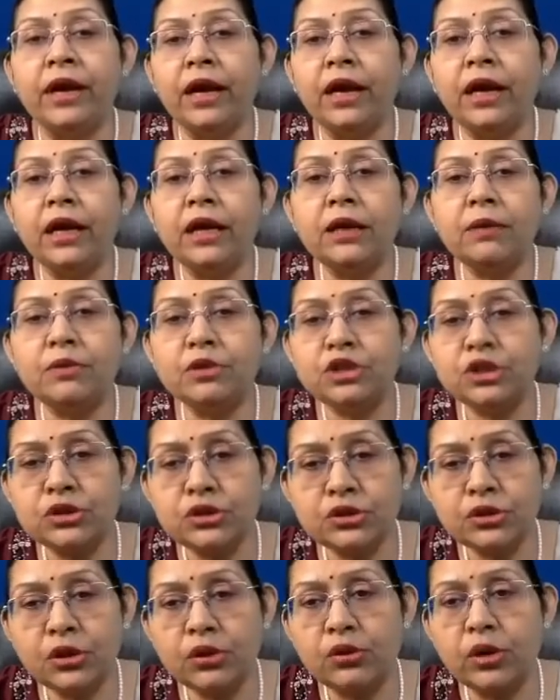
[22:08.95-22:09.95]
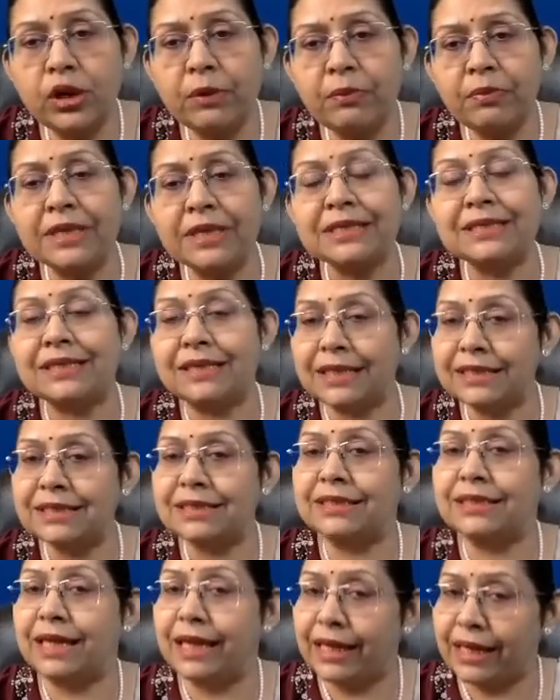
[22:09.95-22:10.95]
And progesterone only pills,
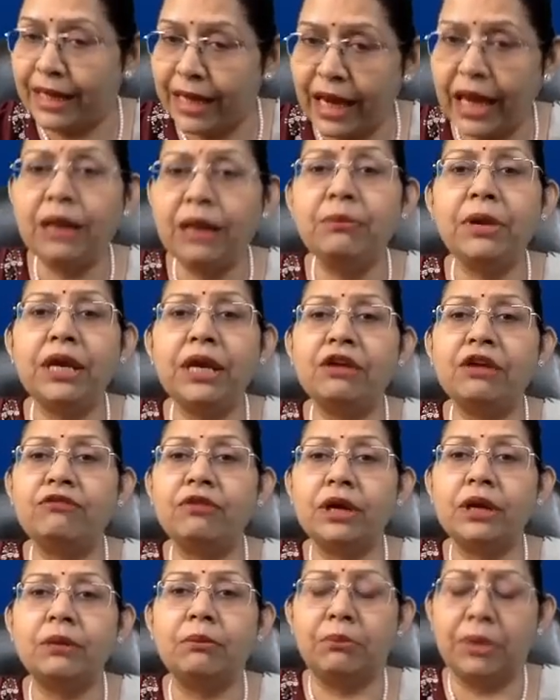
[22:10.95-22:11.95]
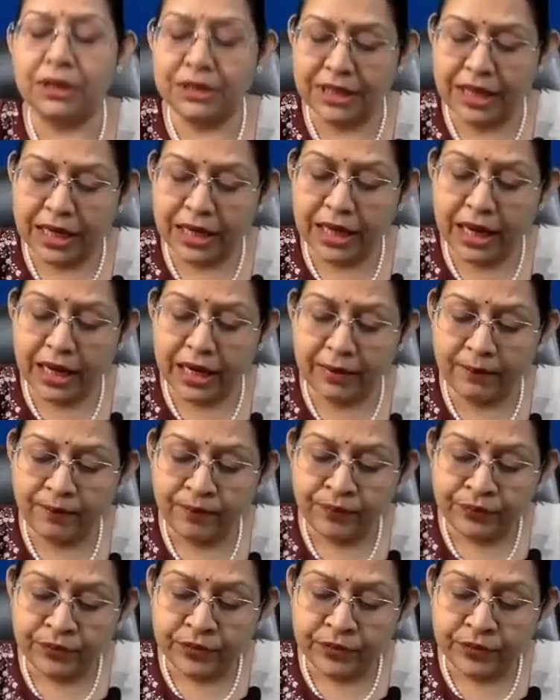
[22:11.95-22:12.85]
yes, they can be given, but again,